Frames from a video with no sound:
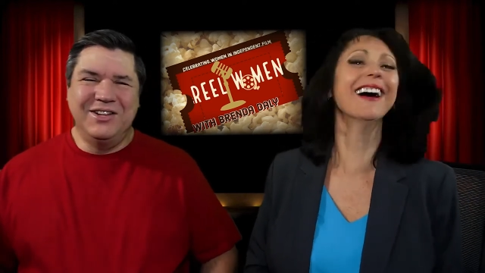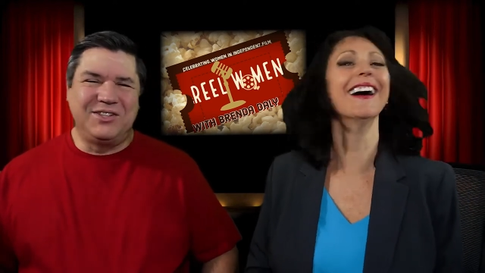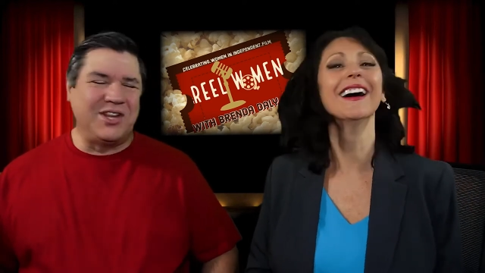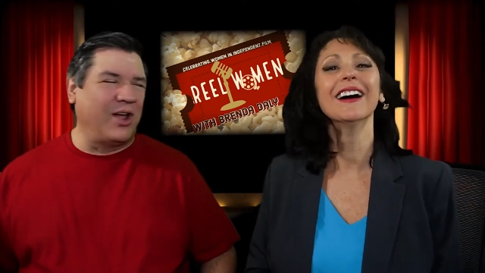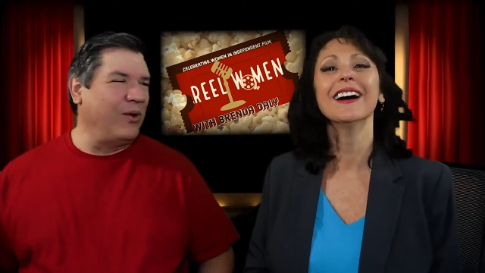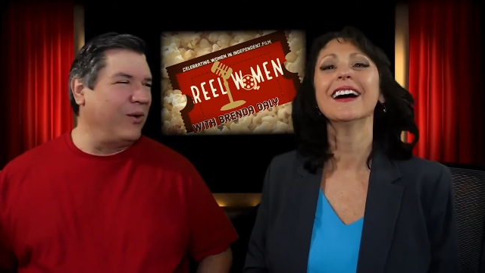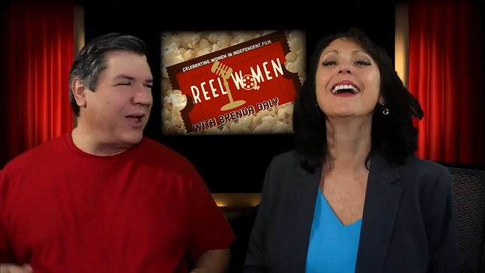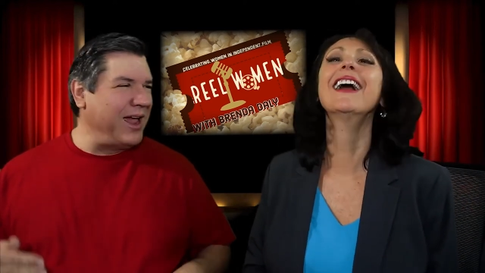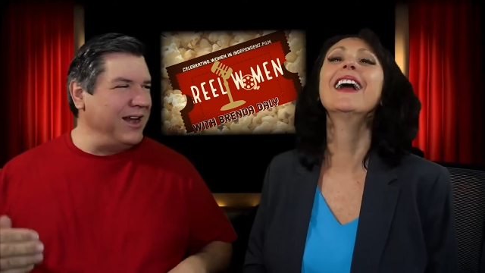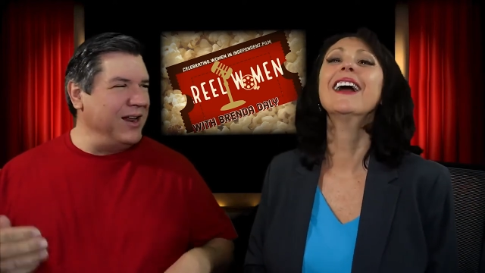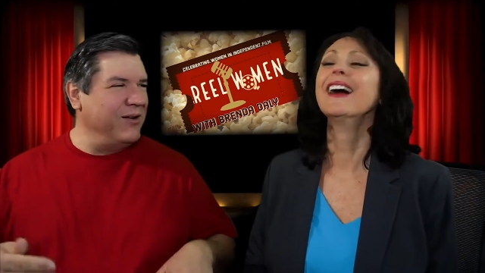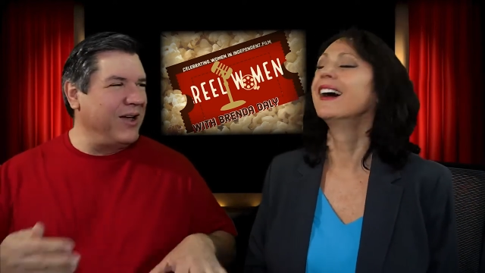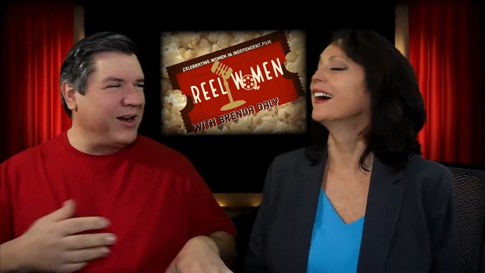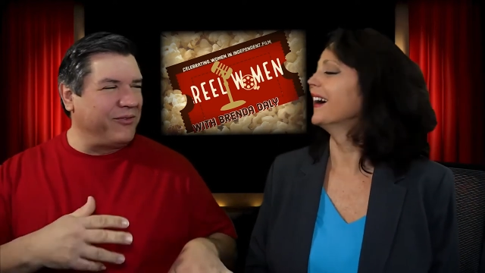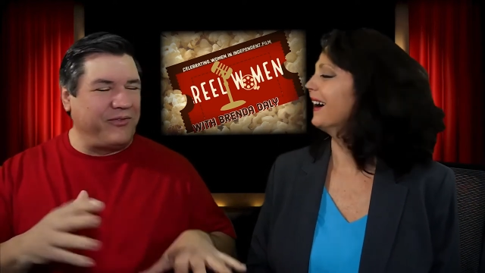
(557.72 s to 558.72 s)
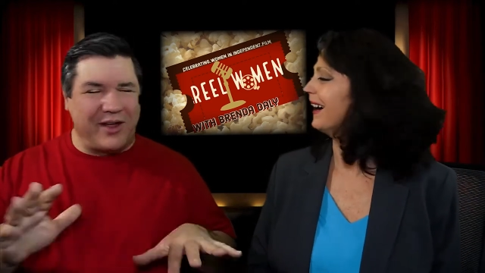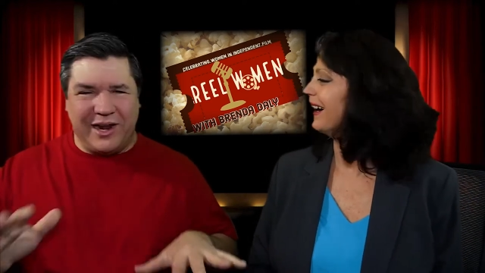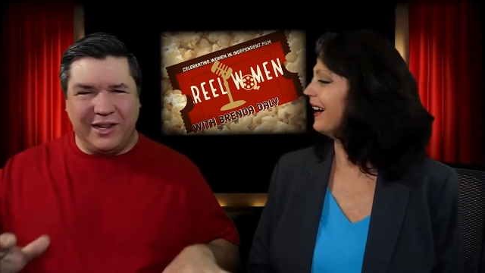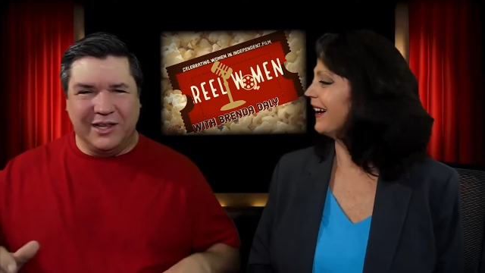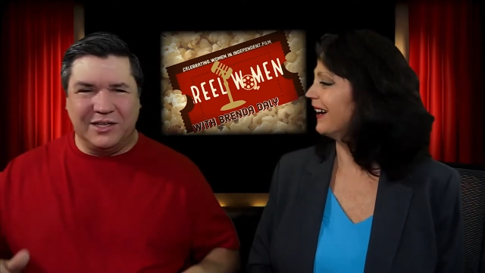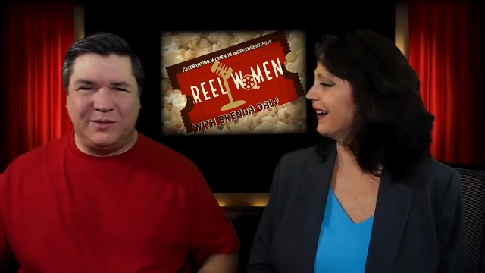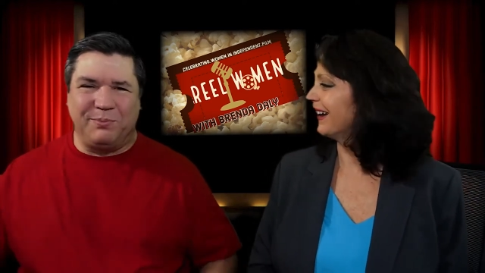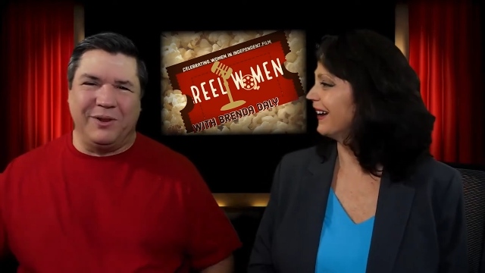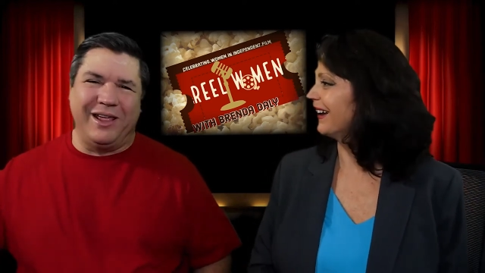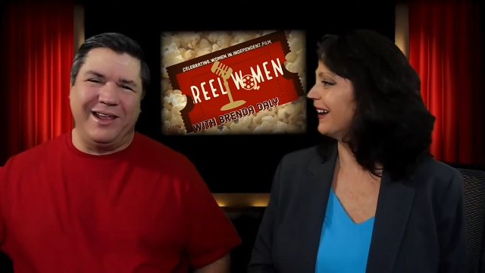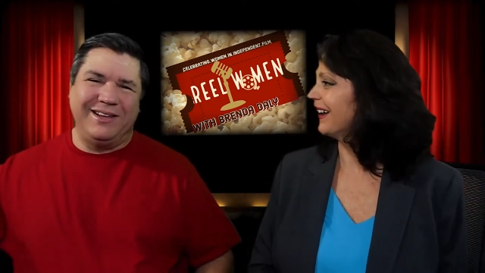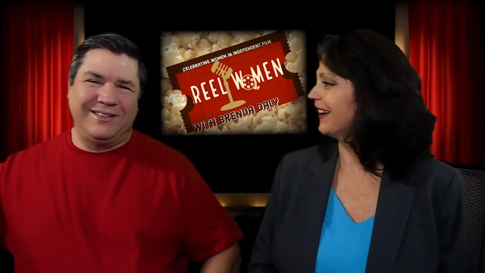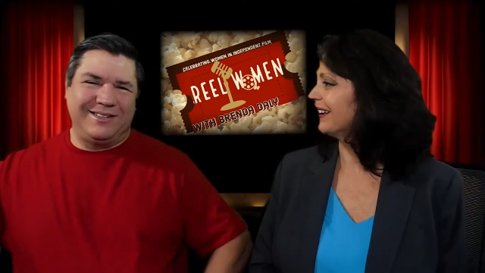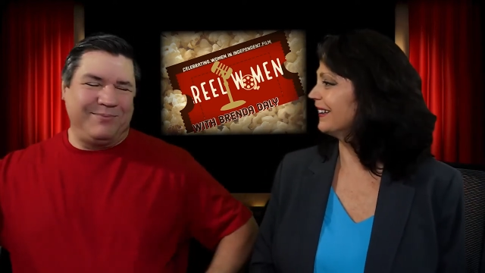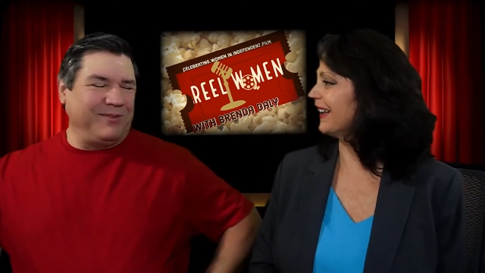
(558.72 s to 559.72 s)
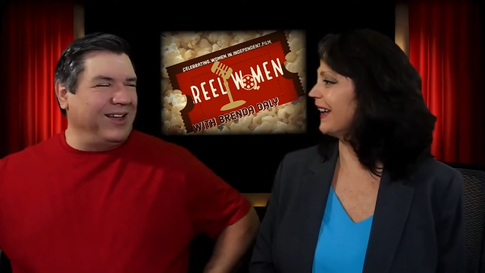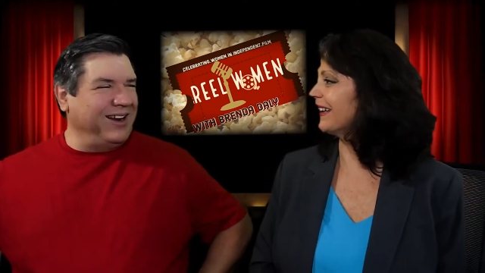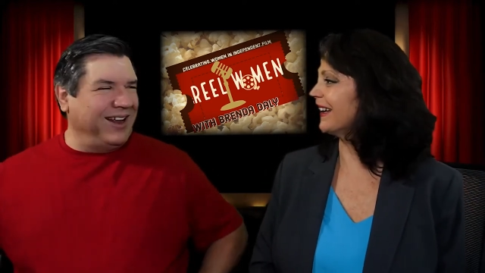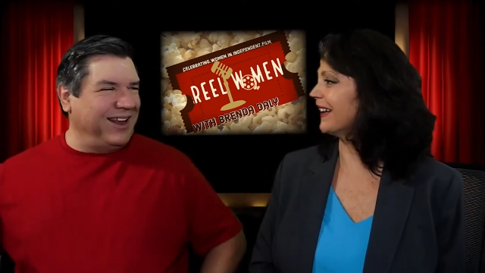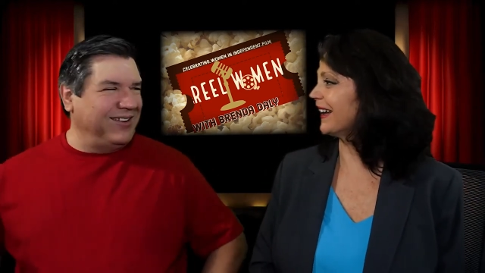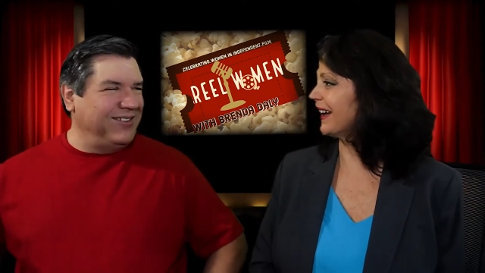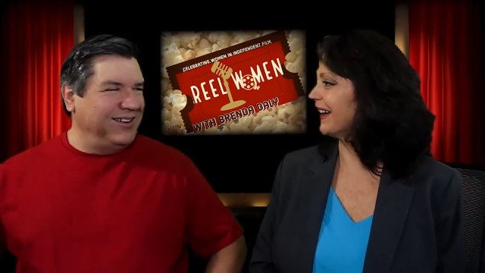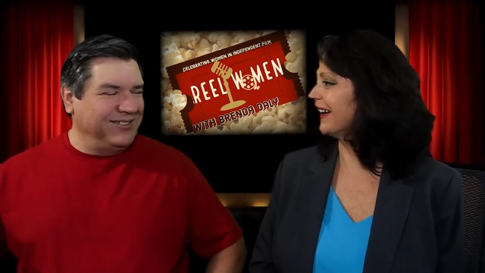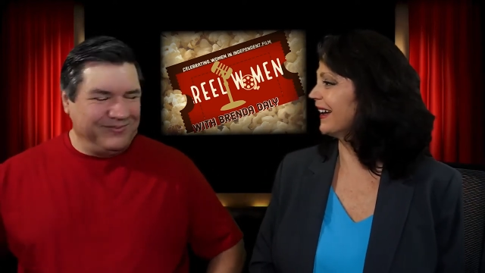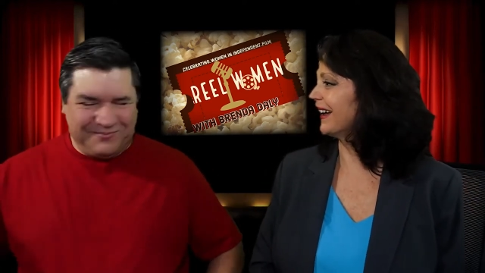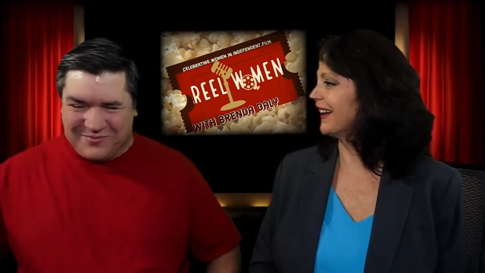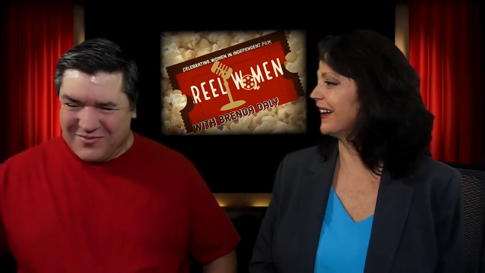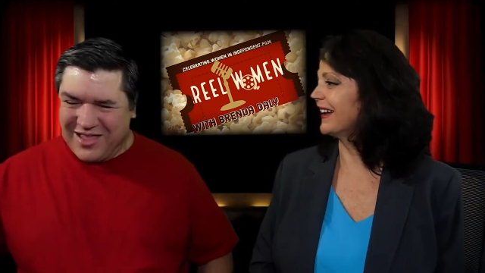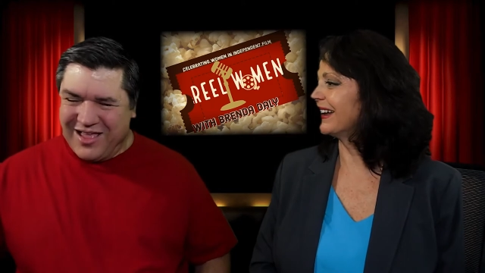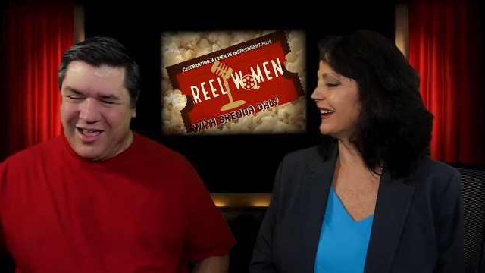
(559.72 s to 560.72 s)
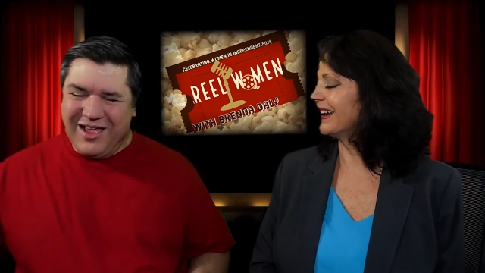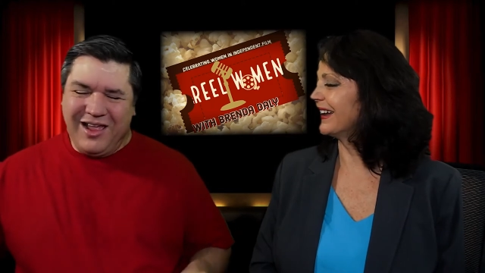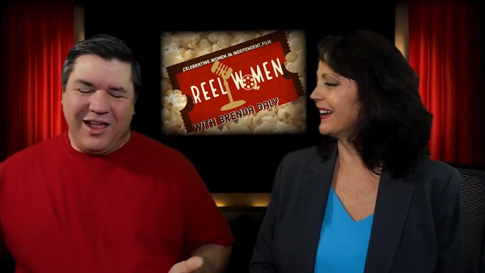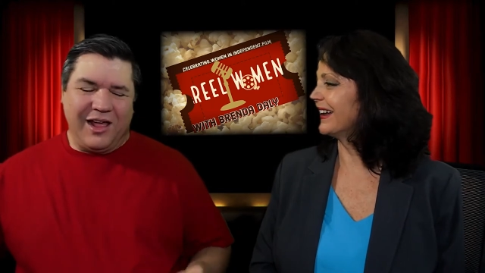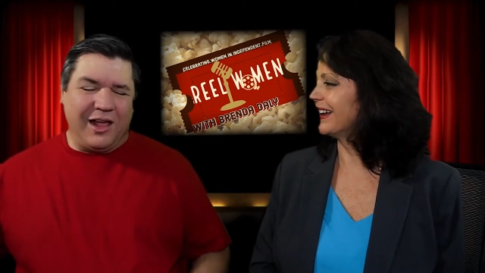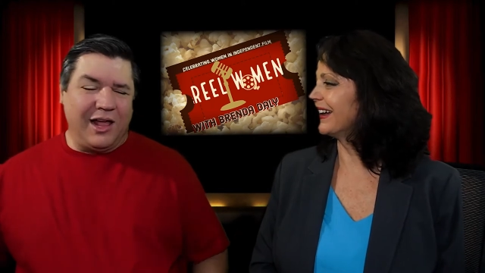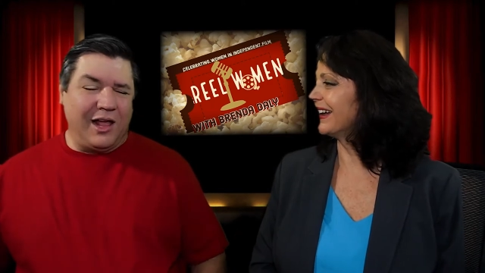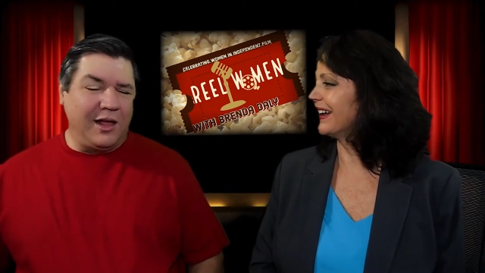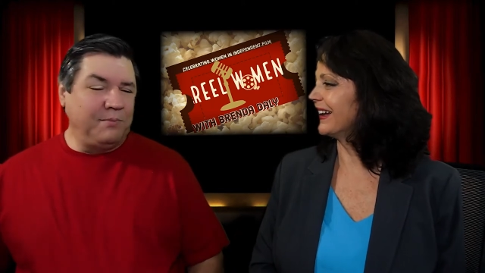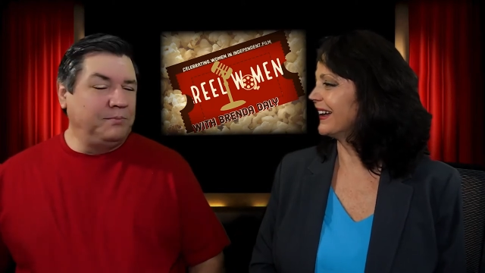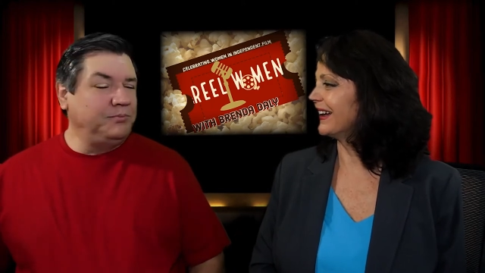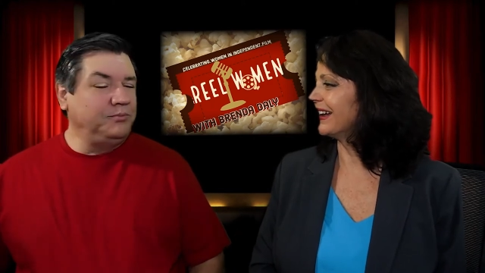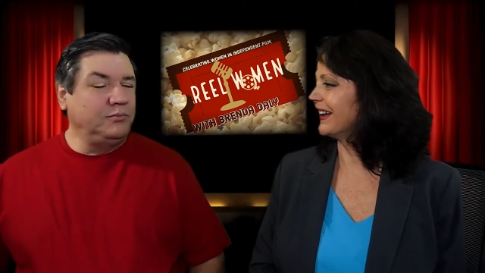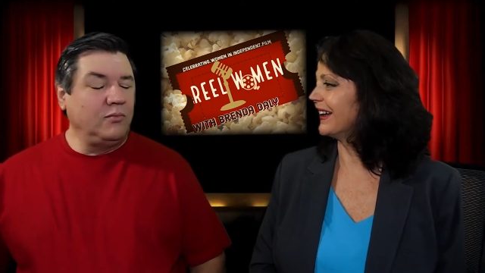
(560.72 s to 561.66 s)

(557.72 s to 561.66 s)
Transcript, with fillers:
Speaker 1: so I knew how to find this place, but yeah, Uh, um,